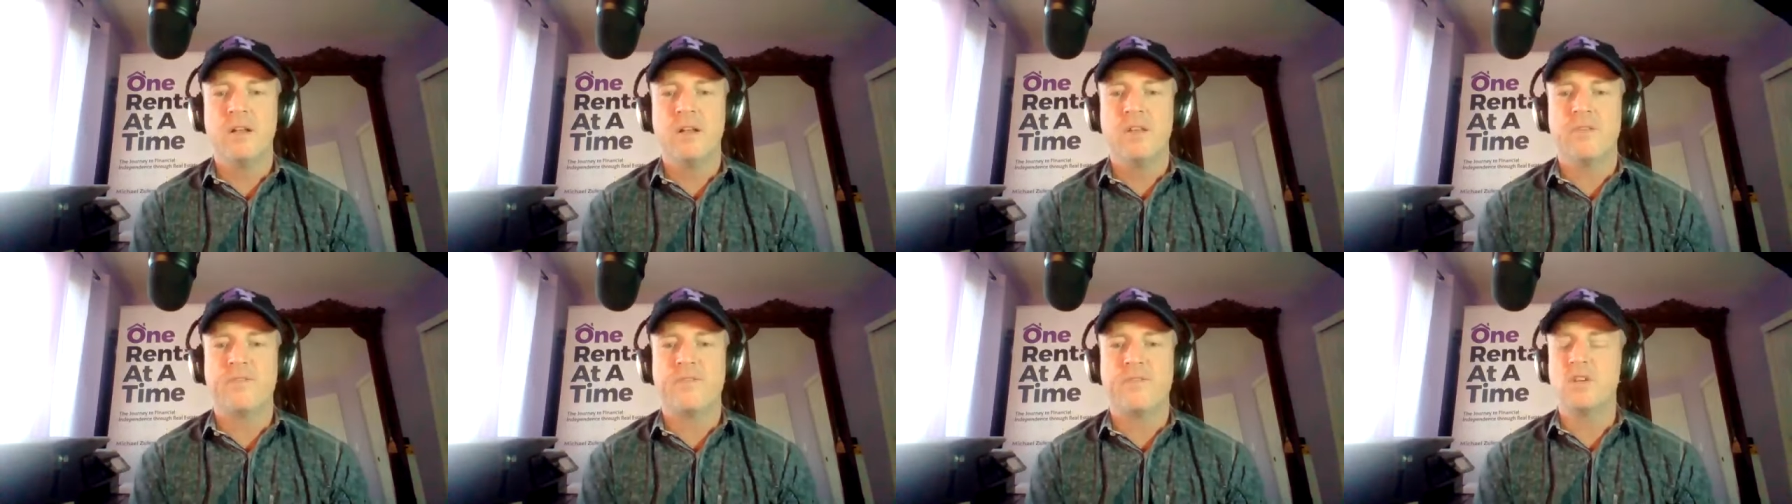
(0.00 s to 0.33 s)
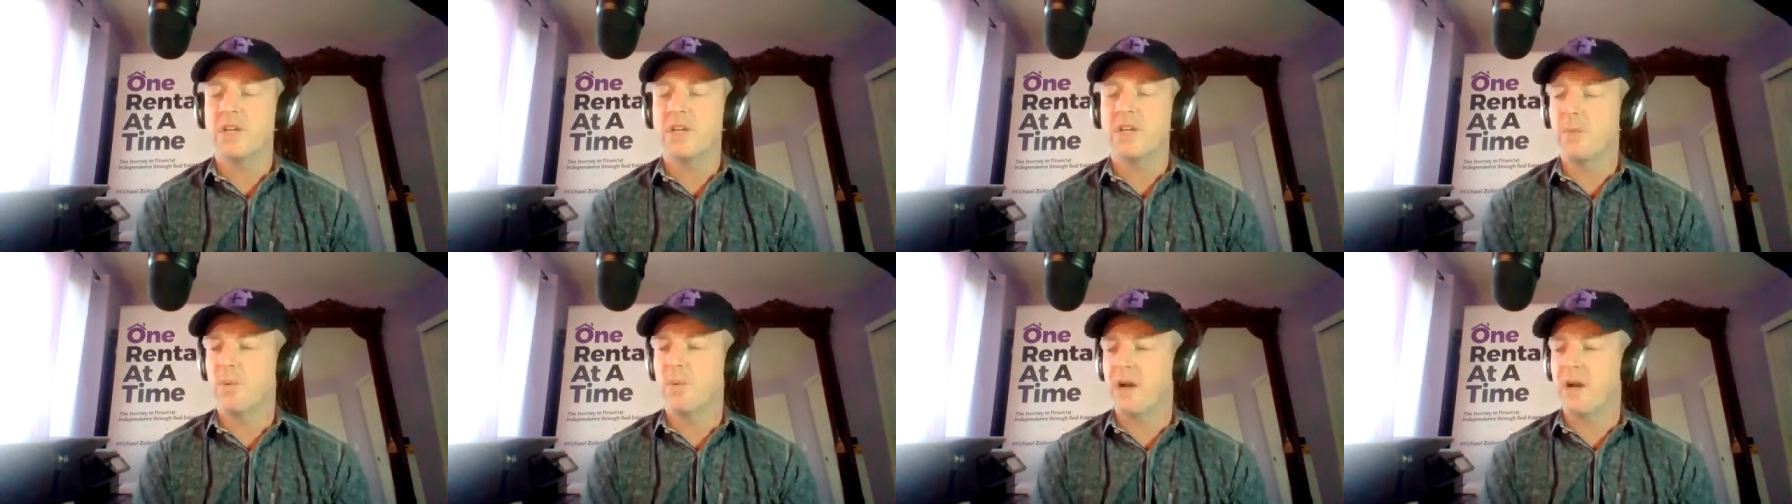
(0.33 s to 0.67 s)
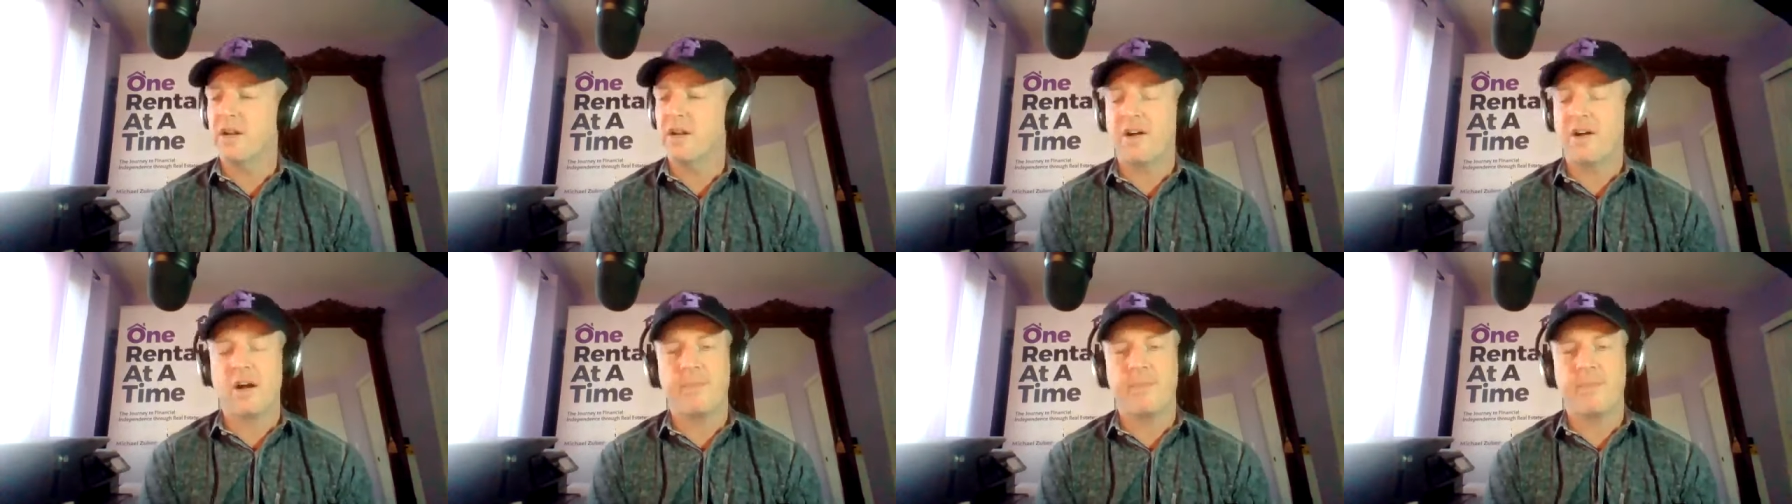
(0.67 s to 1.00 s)
The first thing we're
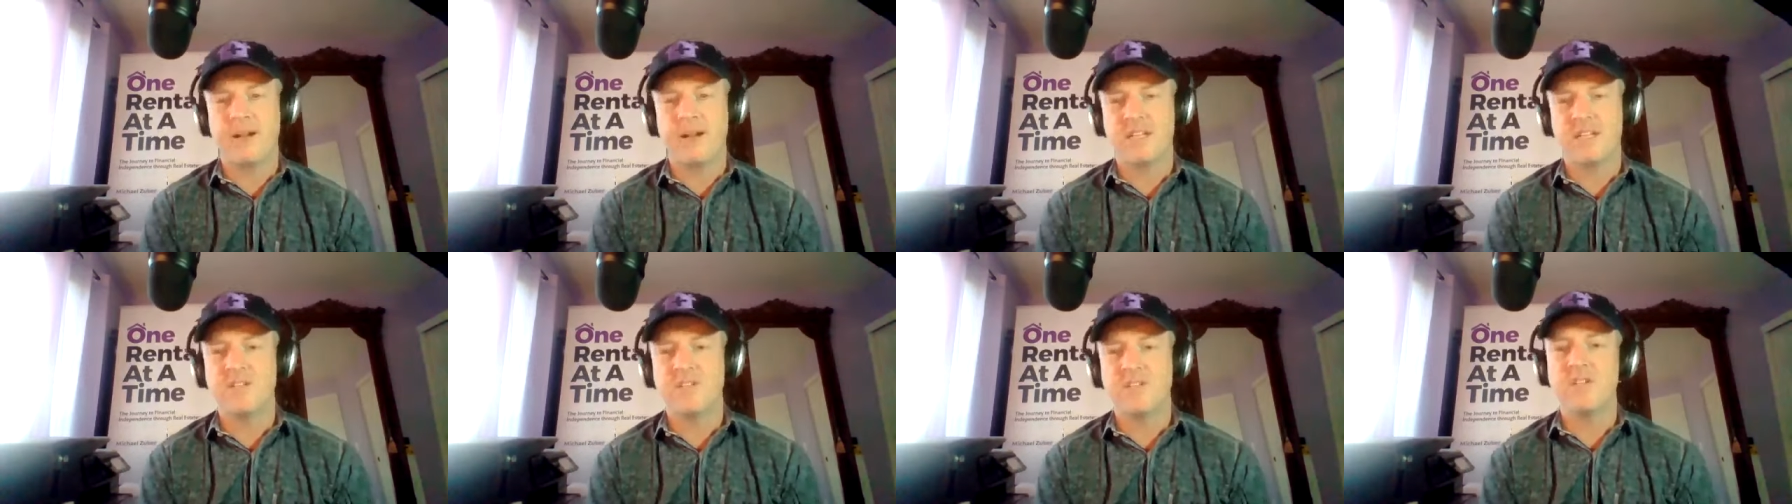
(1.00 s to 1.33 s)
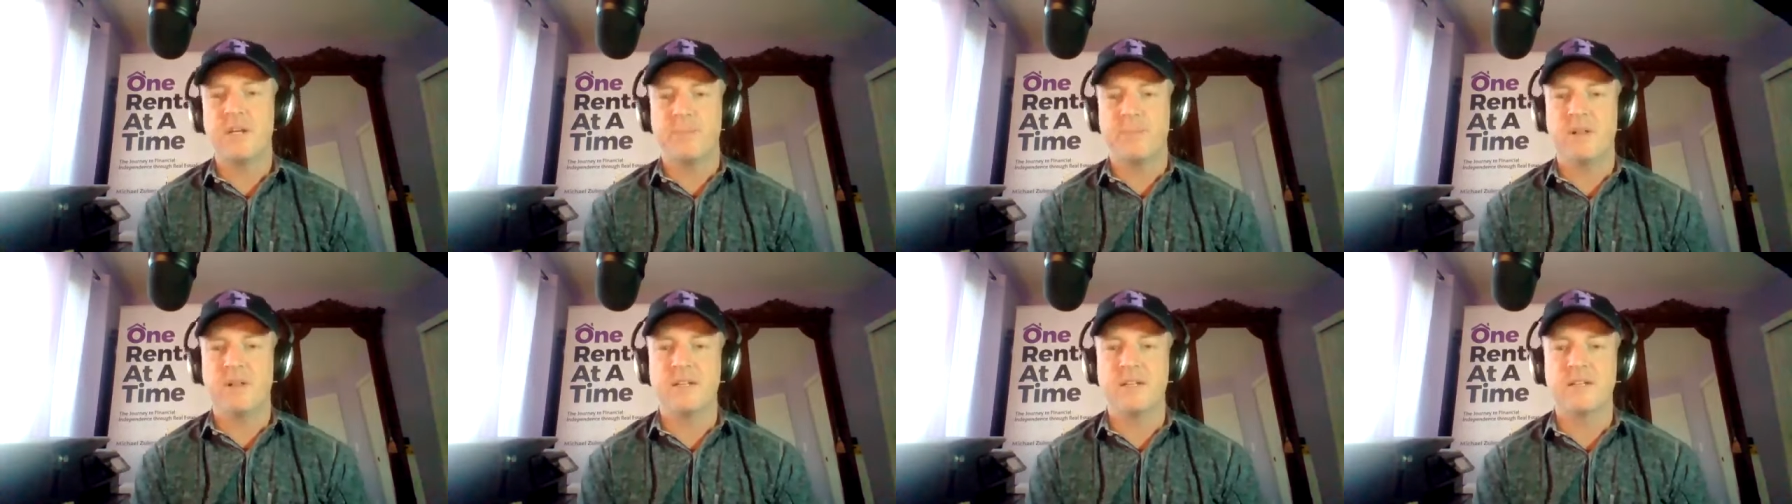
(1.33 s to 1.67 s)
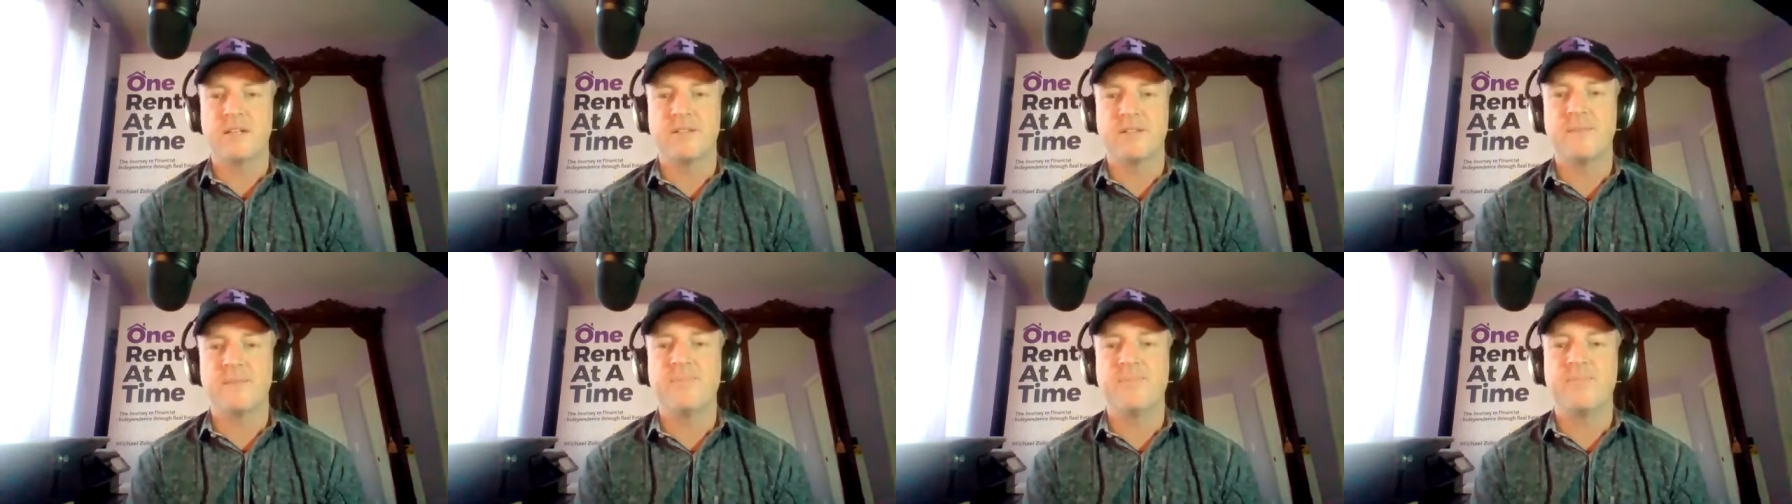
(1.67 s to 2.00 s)
going to talk about is
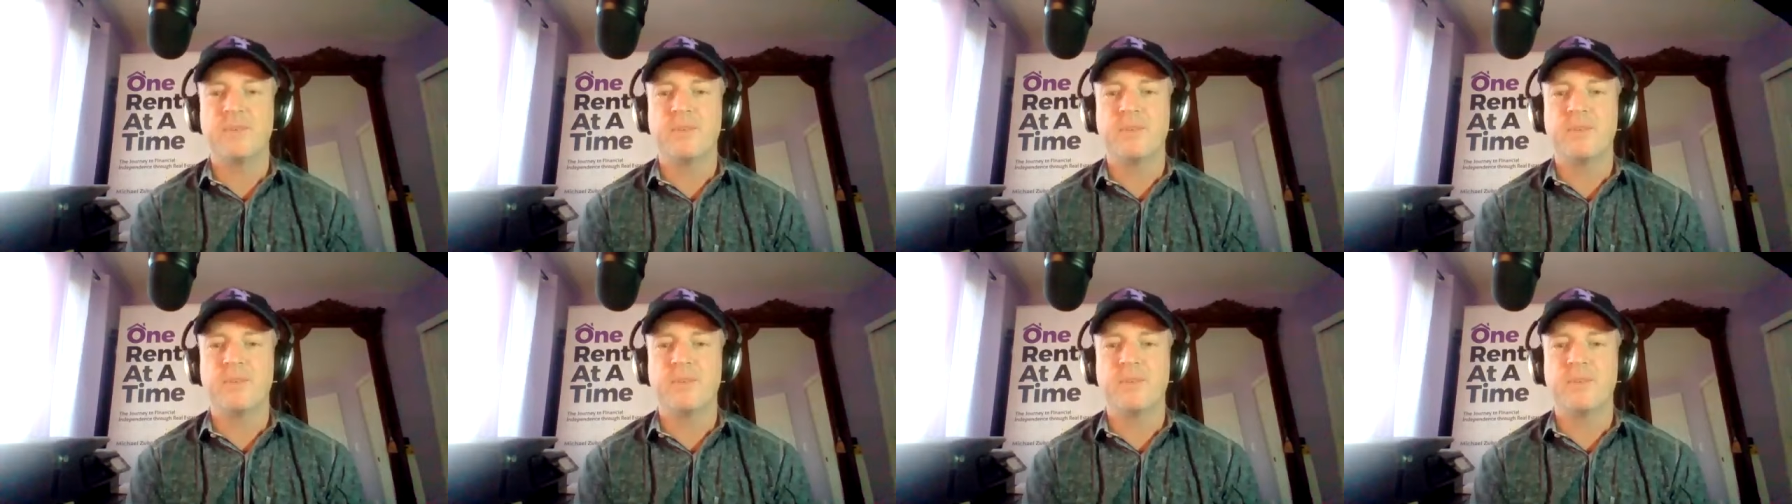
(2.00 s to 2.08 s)
stimulus